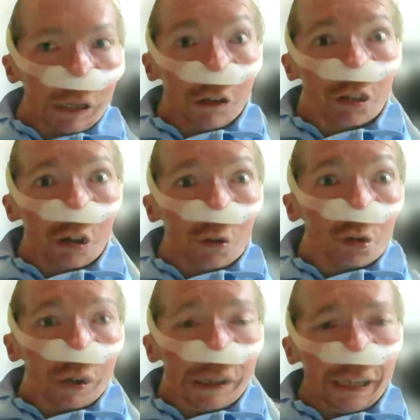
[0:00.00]
is still
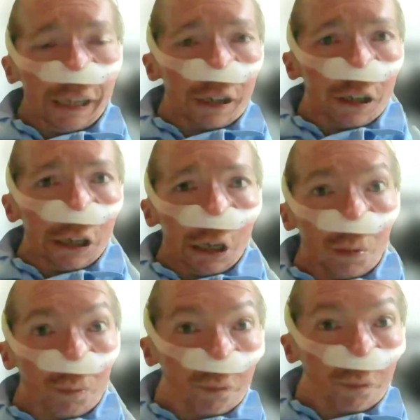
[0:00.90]
tricky.
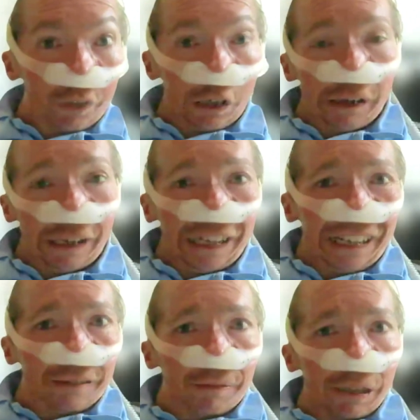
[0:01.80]

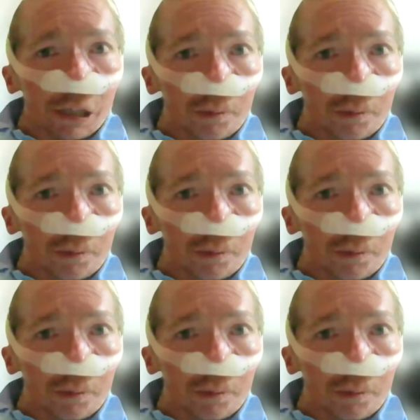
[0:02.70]
Flying,